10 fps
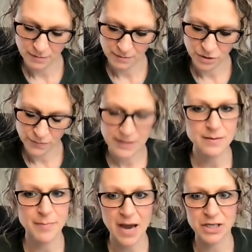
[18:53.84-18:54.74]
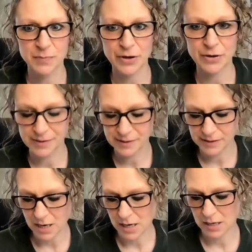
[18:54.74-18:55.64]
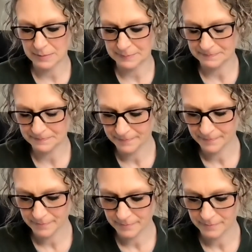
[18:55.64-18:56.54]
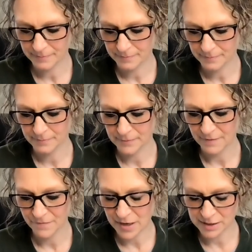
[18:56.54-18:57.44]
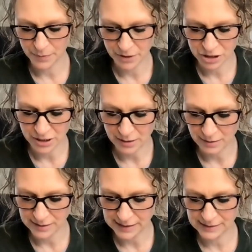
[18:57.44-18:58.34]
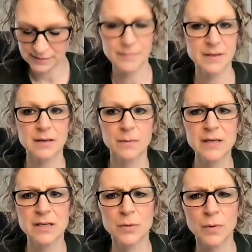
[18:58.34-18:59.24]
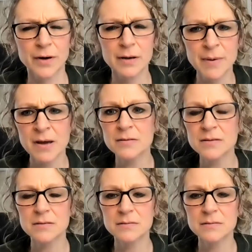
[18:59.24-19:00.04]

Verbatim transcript: doing the batch post um facebook jail is that something that we need to worry about